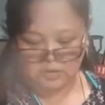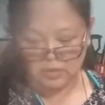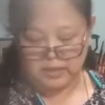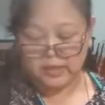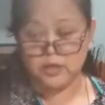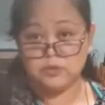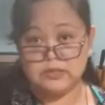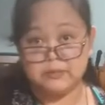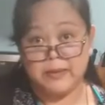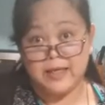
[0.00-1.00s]
Can you
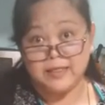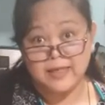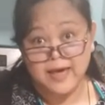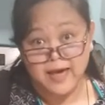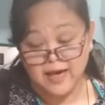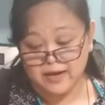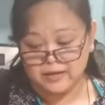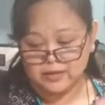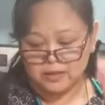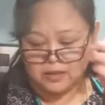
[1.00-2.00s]
smell that?
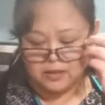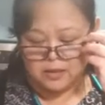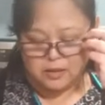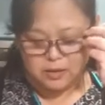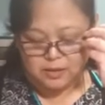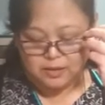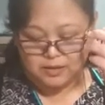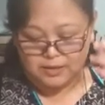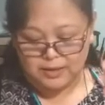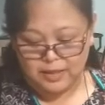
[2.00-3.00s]

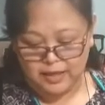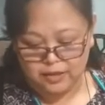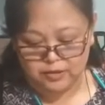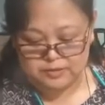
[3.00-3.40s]
Can you